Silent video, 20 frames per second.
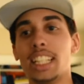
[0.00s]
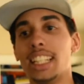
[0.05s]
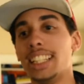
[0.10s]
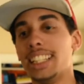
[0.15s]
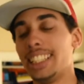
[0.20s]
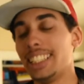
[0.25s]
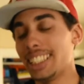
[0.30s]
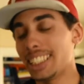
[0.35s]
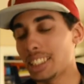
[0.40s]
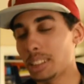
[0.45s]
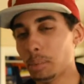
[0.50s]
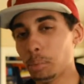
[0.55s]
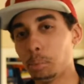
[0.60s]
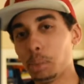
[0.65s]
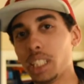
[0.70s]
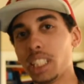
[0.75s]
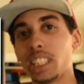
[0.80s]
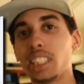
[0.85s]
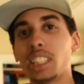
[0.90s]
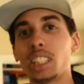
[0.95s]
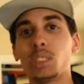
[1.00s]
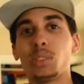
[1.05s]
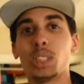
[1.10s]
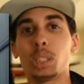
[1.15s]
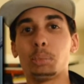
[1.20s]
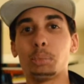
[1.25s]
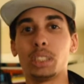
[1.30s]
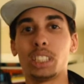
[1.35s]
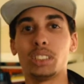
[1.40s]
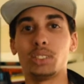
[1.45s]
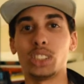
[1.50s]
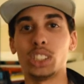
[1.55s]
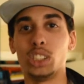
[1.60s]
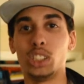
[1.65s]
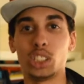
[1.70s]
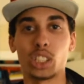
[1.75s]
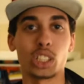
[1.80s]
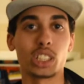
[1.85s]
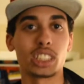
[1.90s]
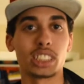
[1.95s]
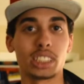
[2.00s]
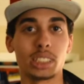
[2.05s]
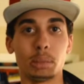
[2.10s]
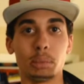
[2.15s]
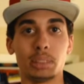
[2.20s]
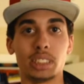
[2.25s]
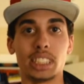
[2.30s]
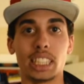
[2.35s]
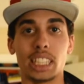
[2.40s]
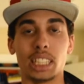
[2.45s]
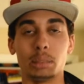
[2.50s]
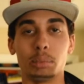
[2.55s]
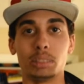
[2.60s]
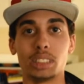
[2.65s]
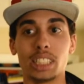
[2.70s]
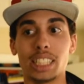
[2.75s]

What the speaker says: He can be a little bit of a jerk sometimes,